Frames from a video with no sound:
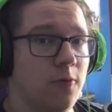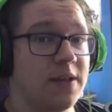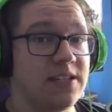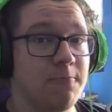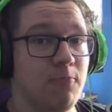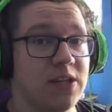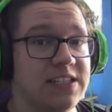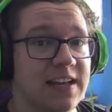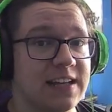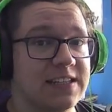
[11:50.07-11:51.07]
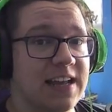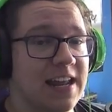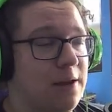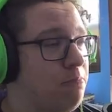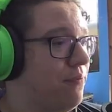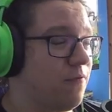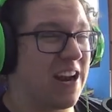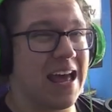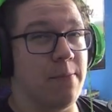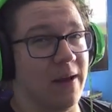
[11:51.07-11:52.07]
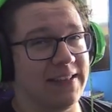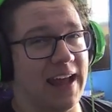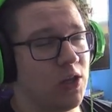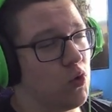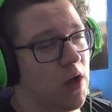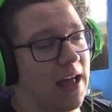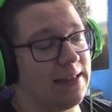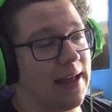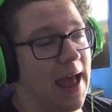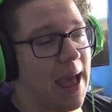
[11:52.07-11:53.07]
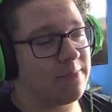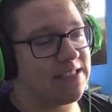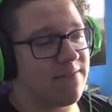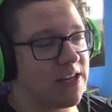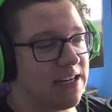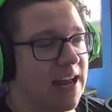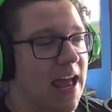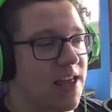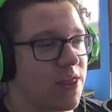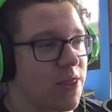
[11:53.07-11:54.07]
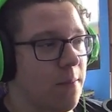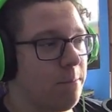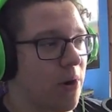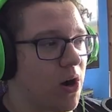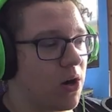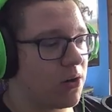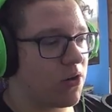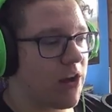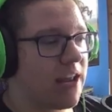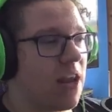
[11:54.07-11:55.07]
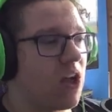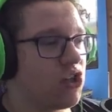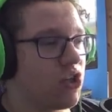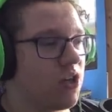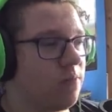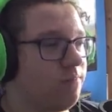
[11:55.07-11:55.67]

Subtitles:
missing Mustang and Sally? Forget about that. You got the M79 Thumper grenade launcher,